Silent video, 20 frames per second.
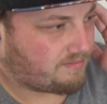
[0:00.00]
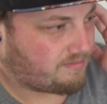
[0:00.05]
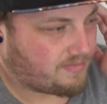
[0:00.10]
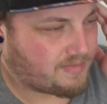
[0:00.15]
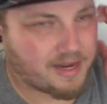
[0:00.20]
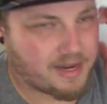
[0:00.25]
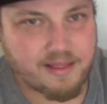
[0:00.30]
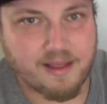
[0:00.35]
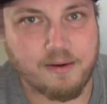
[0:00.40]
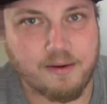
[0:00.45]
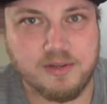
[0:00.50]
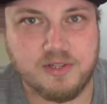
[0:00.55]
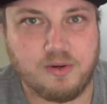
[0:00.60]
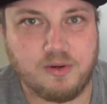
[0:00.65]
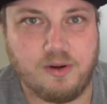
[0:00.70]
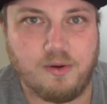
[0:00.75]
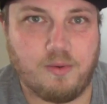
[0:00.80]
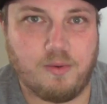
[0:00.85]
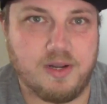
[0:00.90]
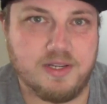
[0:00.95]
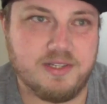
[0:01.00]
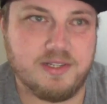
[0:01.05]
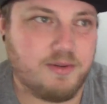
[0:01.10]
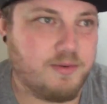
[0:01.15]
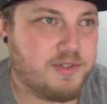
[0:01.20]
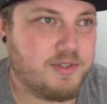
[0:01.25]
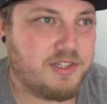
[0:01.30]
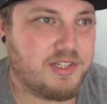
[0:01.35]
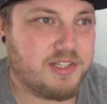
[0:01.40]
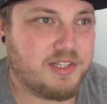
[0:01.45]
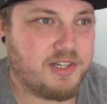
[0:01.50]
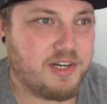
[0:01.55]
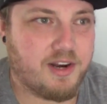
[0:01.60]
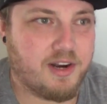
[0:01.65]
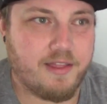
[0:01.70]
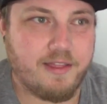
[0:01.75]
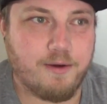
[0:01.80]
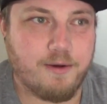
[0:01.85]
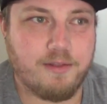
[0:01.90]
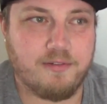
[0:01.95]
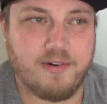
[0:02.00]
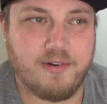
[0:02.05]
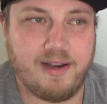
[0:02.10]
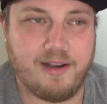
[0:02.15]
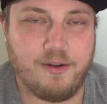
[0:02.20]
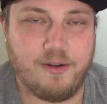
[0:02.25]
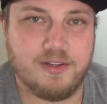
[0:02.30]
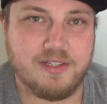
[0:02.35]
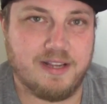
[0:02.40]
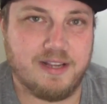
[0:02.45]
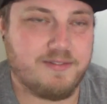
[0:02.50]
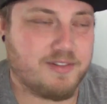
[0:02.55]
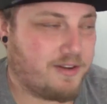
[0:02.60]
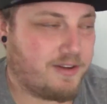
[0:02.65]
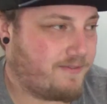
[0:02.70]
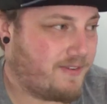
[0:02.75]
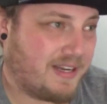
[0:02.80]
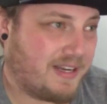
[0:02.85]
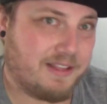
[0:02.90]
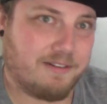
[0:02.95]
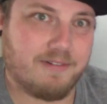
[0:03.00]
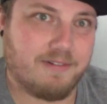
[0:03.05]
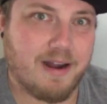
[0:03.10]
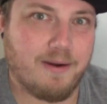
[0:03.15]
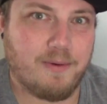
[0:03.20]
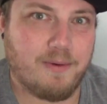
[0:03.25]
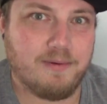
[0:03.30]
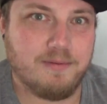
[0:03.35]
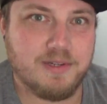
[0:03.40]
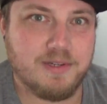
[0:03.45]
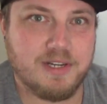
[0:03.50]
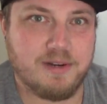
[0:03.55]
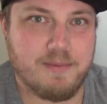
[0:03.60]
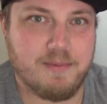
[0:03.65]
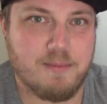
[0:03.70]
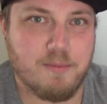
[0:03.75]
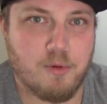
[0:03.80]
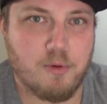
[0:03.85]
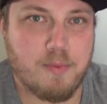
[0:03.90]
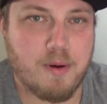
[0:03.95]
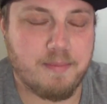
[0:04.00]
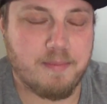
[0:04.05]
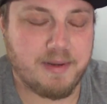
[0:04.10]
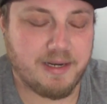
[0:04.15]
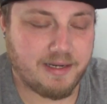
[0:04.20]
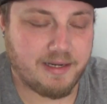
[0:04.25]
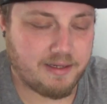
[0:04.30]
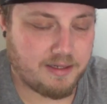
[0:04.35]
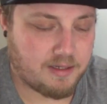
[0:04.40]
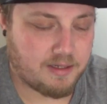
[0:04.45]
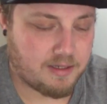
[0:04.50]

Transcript: Yeah, that was all it was. It was just, you know, there were 3 Lukes left, so I figured the Rey one was going to be more popular.